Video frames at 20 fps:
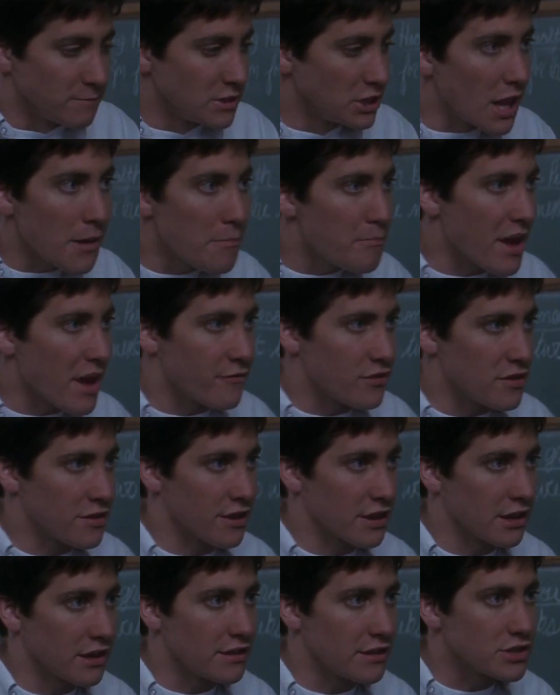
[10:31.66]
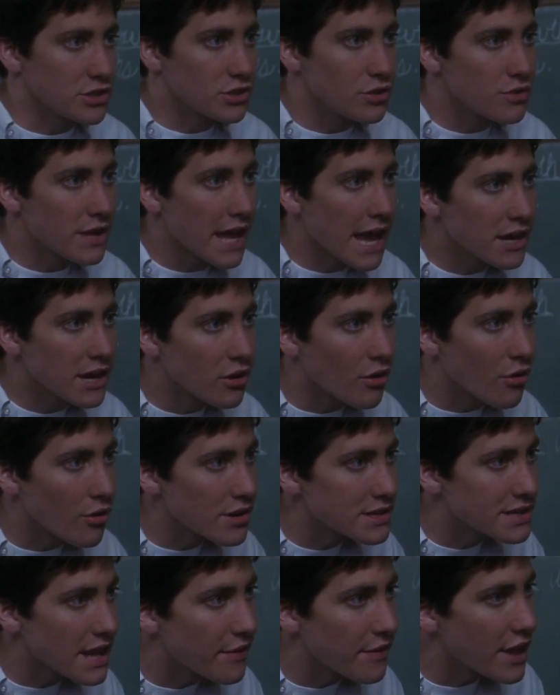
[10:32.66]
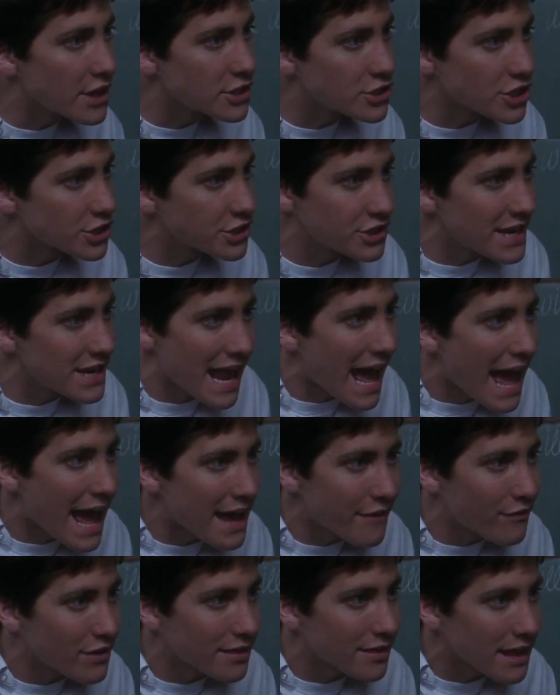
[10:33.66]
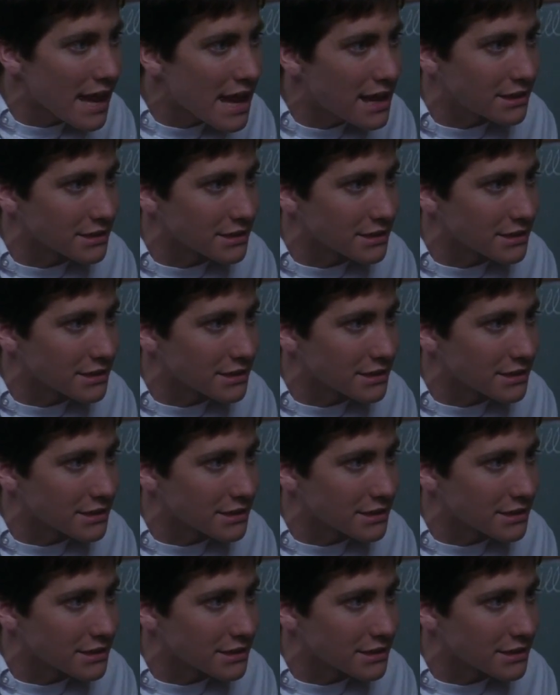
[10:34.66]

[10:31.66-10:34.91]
lump everything into these two categories and then just deny everything